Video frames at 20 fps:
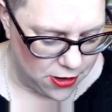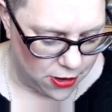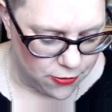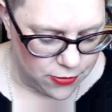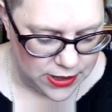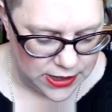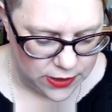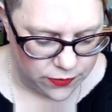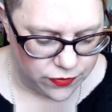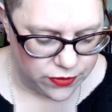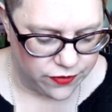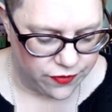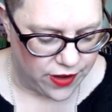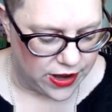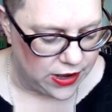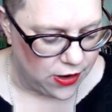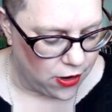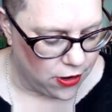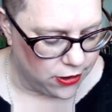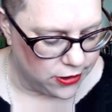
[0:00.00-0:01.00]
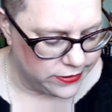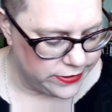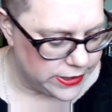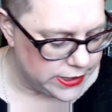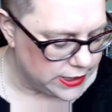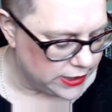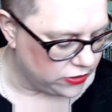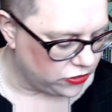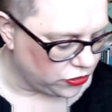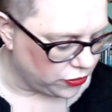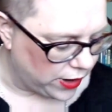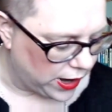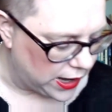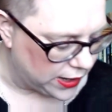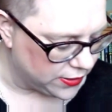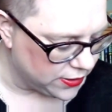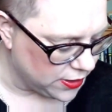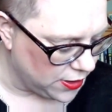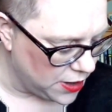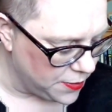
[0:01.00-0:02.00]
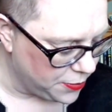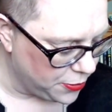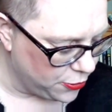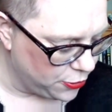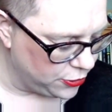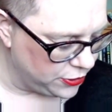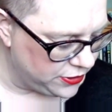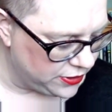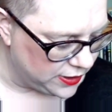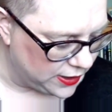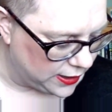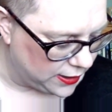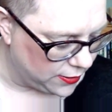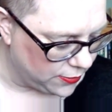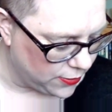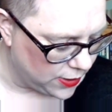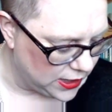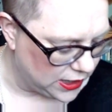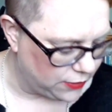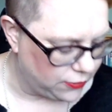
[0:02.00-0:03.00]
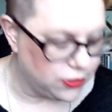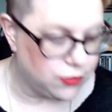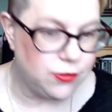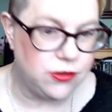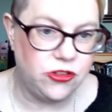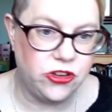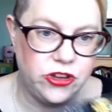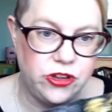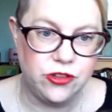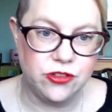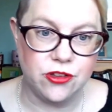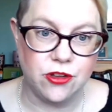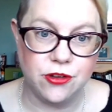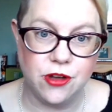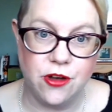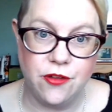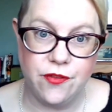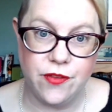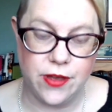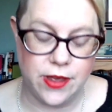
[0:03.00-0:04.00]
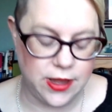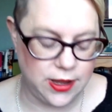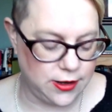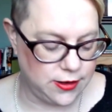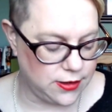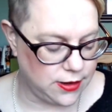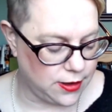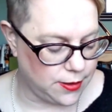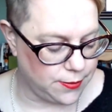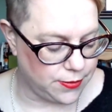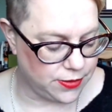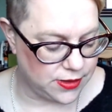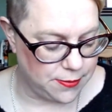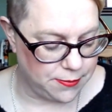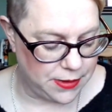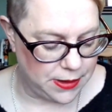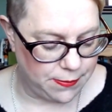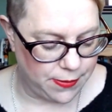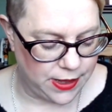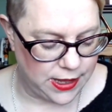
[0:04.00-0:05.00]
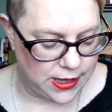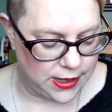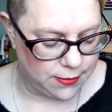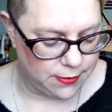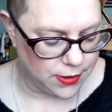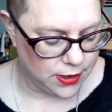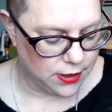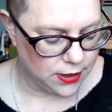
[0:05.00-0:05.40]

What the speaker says: not really for the faint-hearted, this dress. I bought it when it was reduced on offer in Simply Be.